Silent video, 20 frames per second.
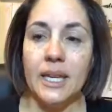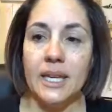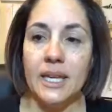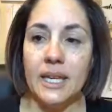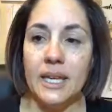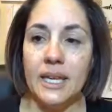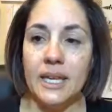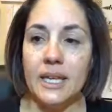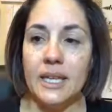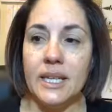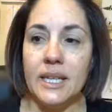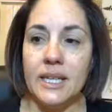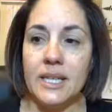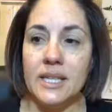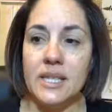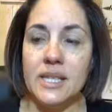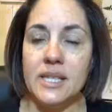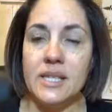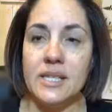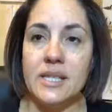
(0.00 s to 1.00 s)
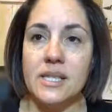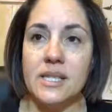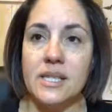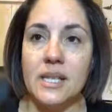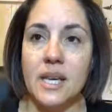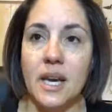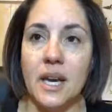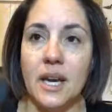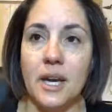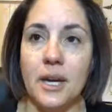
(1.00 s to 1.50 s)
It is,
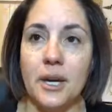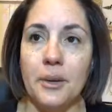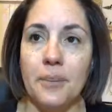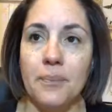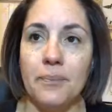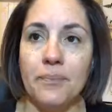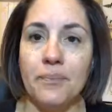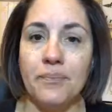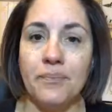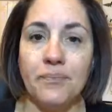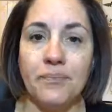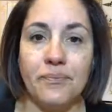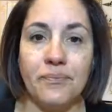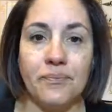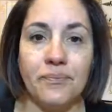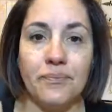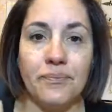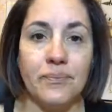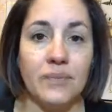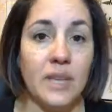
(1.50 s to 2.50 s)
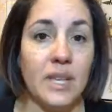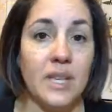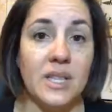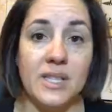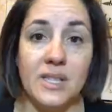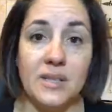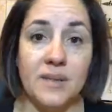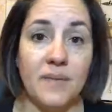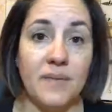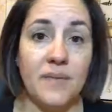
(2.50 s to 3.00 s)

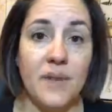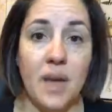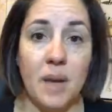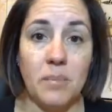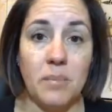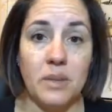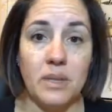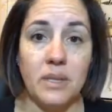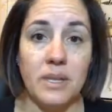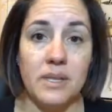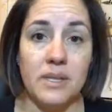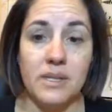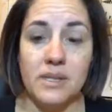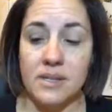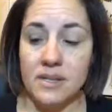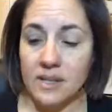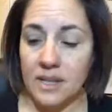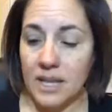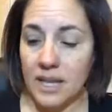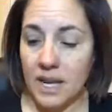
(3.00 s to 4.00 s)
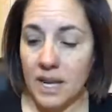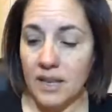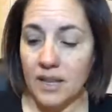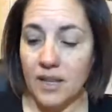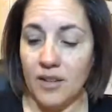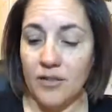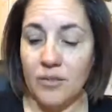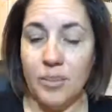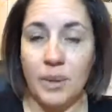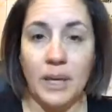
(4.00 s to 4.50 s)
it's fabulous, and I
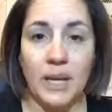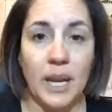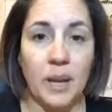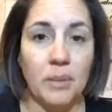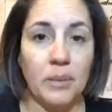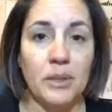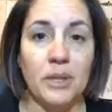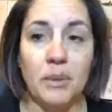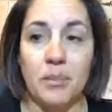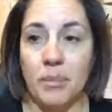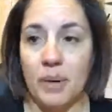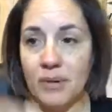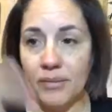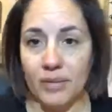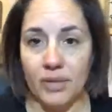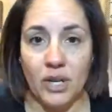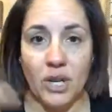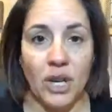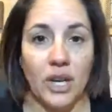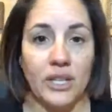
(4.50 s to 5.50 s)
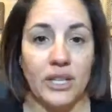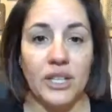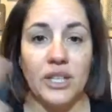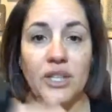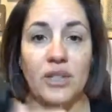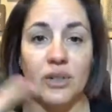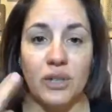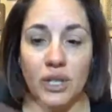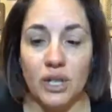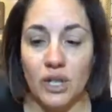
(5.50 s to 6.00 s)
love being able to buff it on and
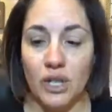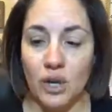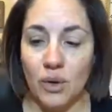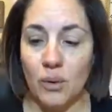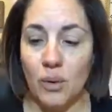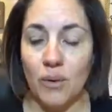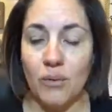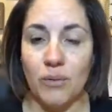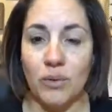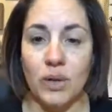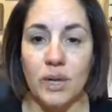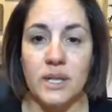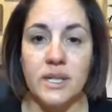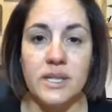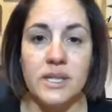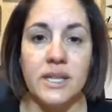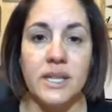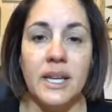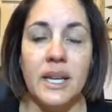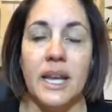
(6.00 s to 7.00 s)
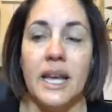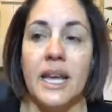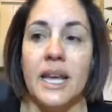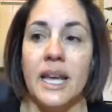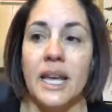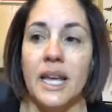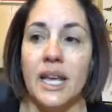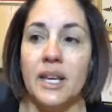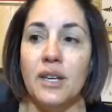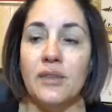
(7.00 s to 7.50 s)
you can go over it.
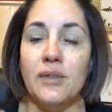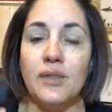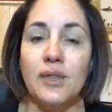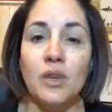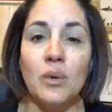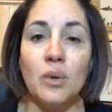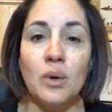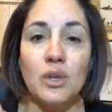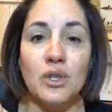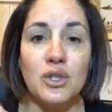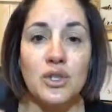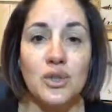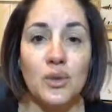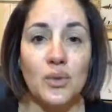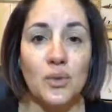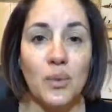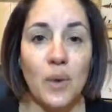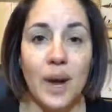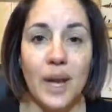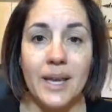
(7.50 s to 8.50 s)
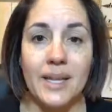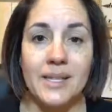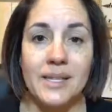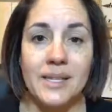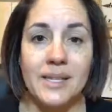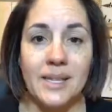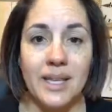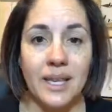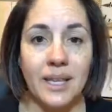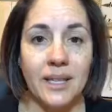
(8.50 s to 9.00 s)
If you are dry
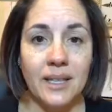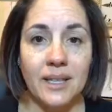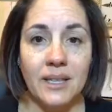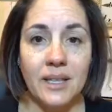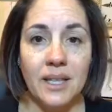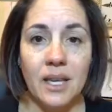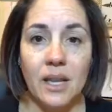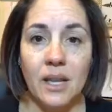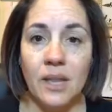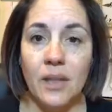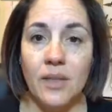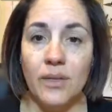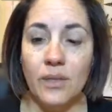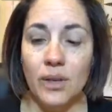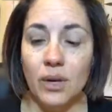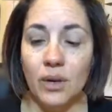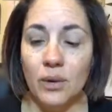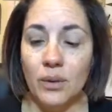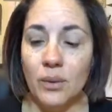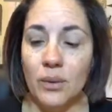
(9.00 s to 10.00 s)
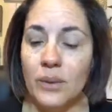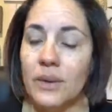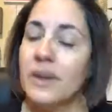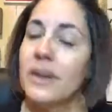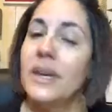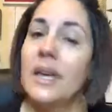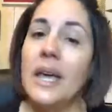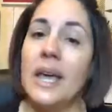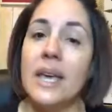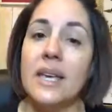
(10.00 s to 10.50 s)
skin, though,
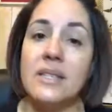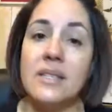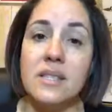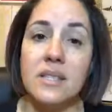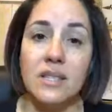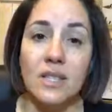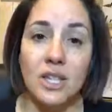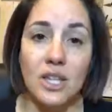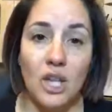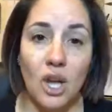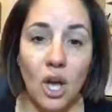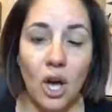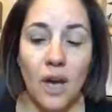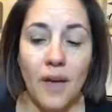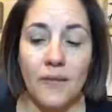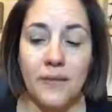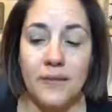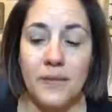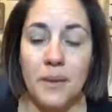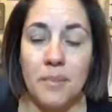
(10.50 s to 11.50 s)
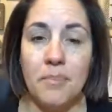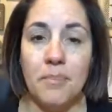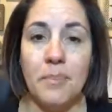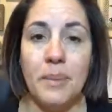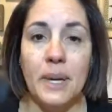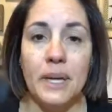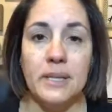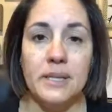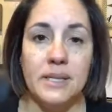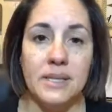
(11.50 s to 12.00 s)
it's not the
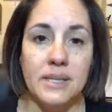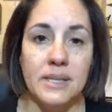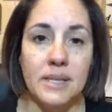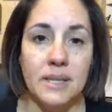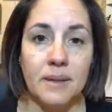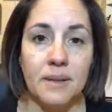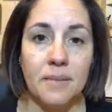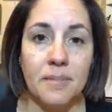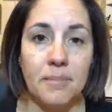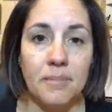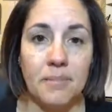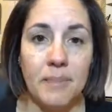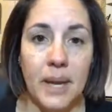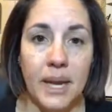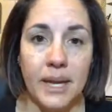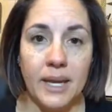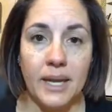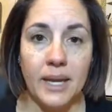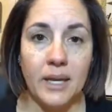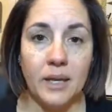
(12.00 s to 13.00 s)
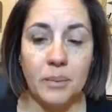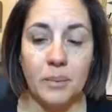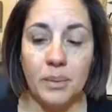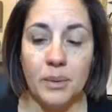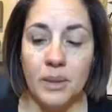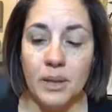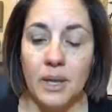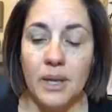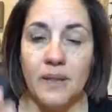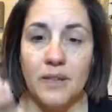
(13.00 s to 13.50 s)
best makeup,
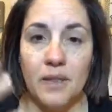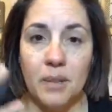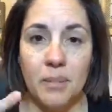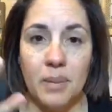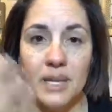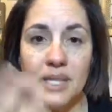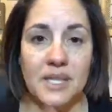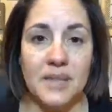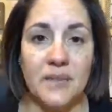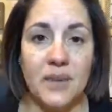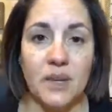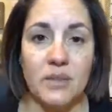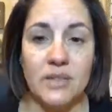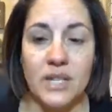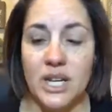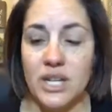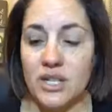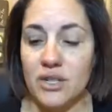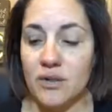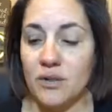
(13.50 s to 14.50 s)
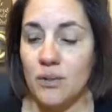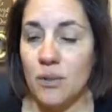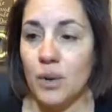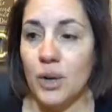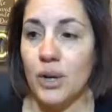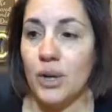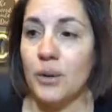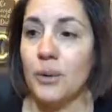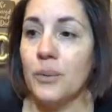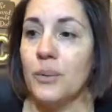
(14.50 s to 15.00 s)
the best foundation for
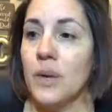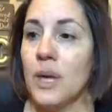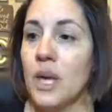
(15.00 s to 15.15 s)
you.